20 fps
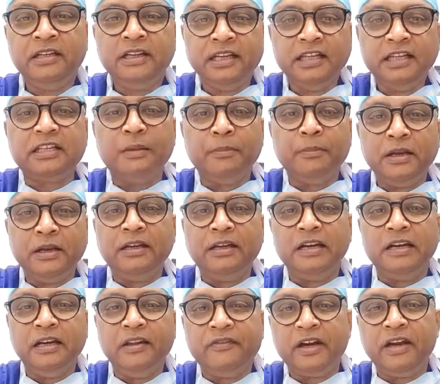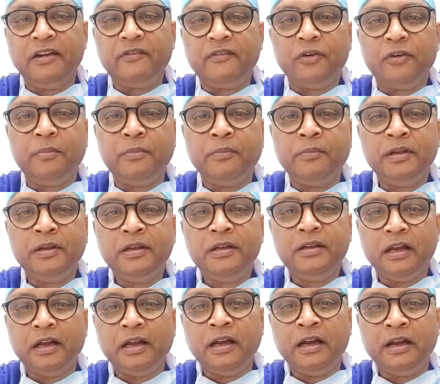is completely different from
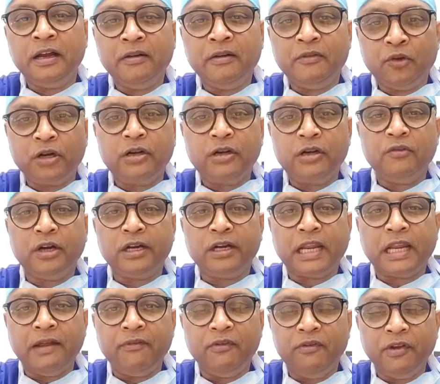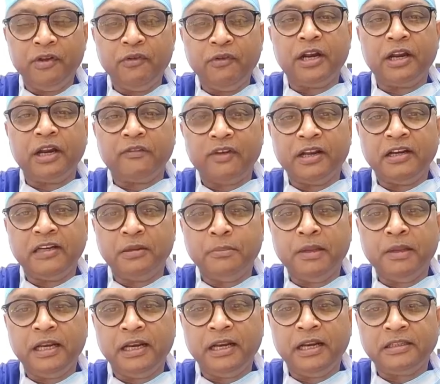we would require in the
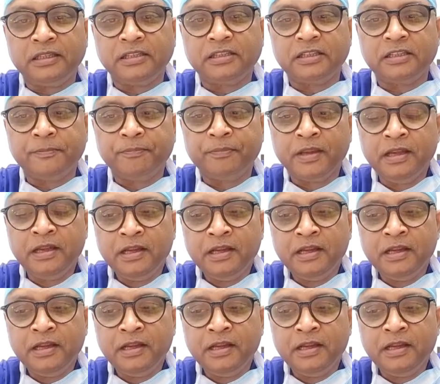biliary system.